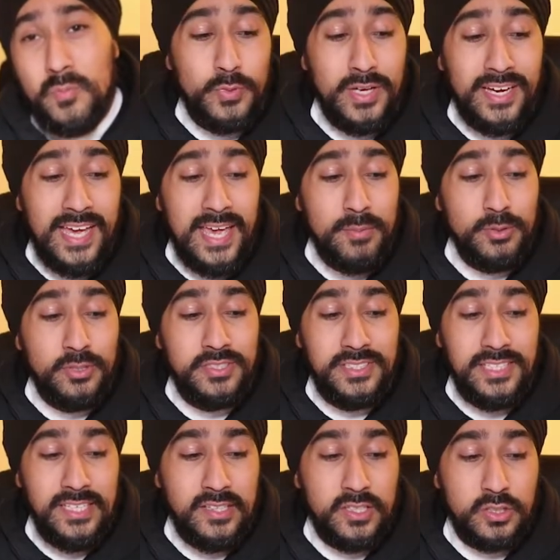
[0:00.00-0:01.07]
We are able to
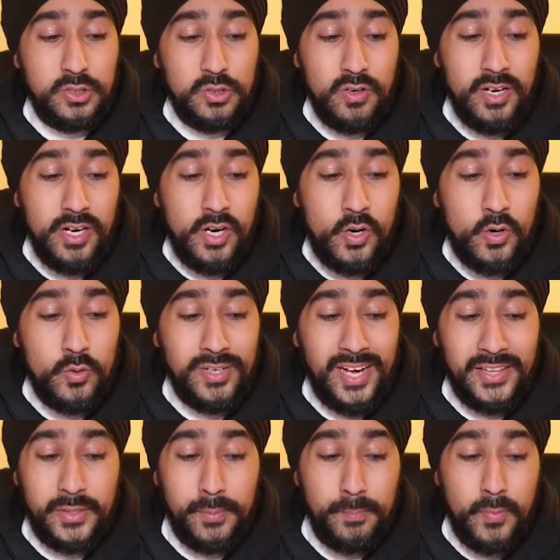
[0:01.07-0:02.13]
see the stock I hold at
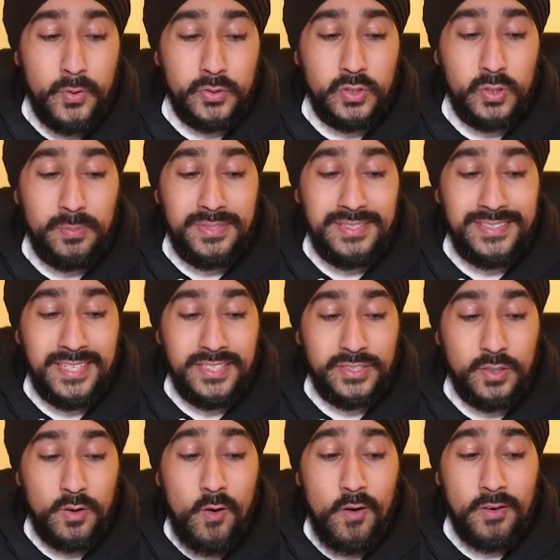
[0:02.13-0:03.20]
the bottom
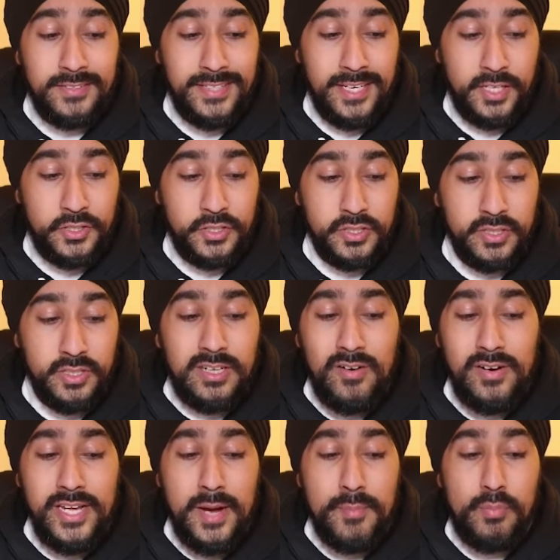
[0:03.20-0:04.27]
center section.
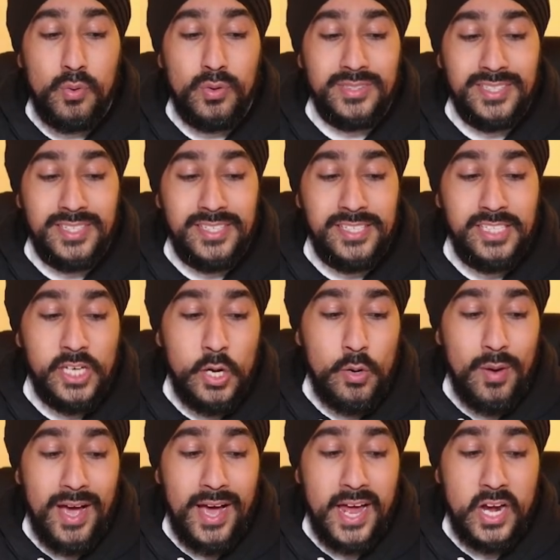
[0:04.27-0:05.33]
Currently, I bought NIO
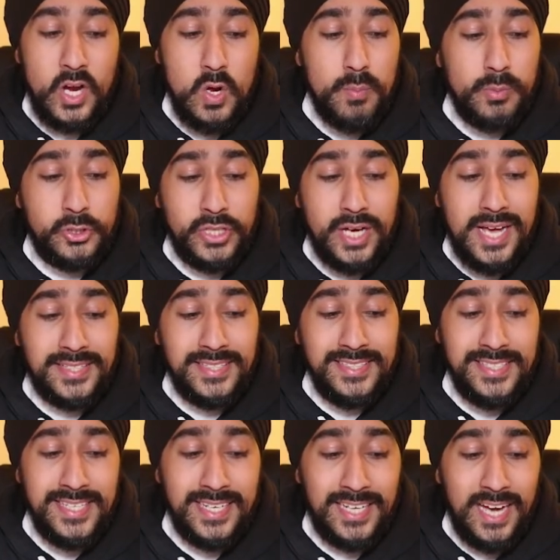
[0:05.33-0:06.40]
and Uber shares in
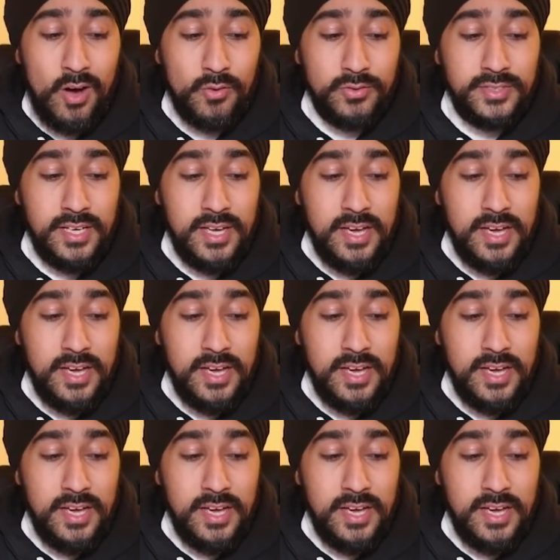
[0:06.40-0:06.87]
the account.